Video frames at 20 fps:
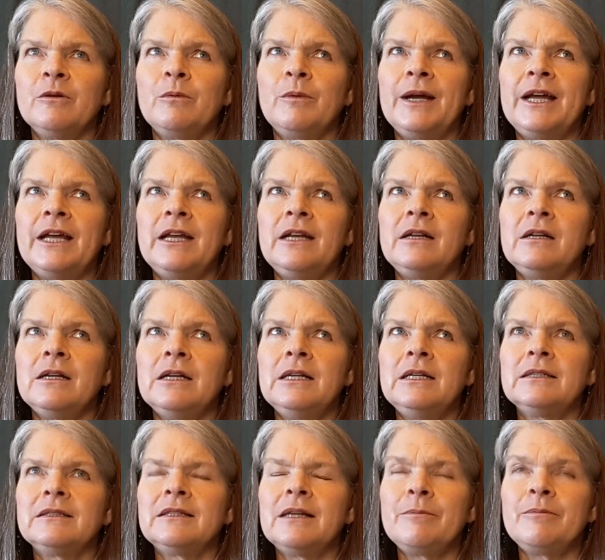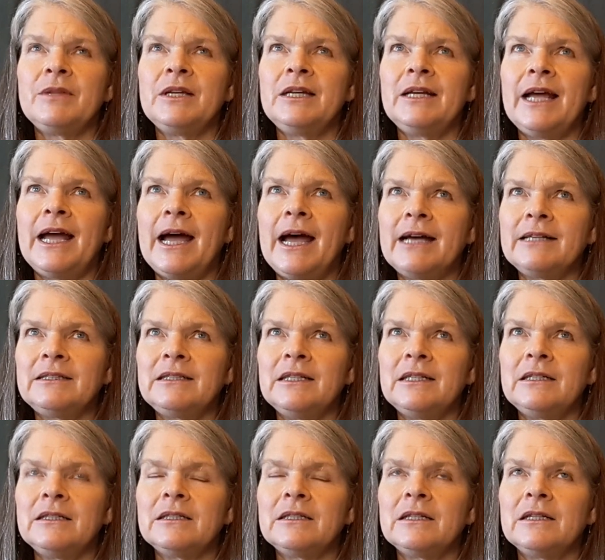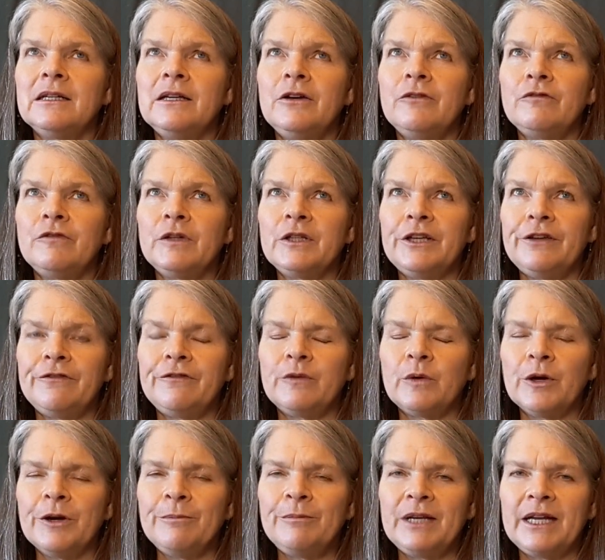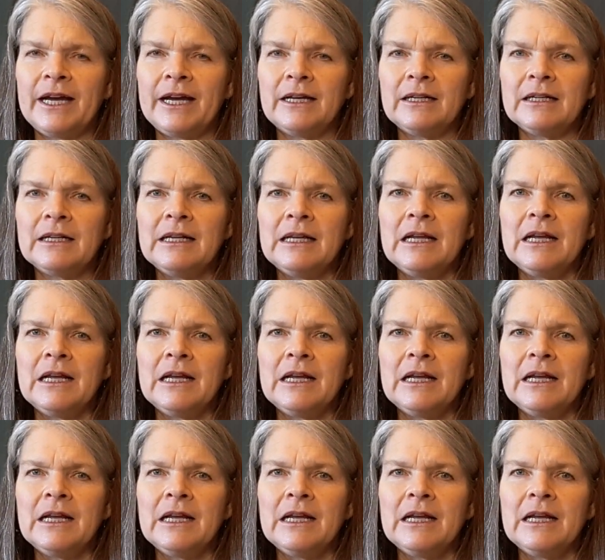when something hasn't fully formed yet.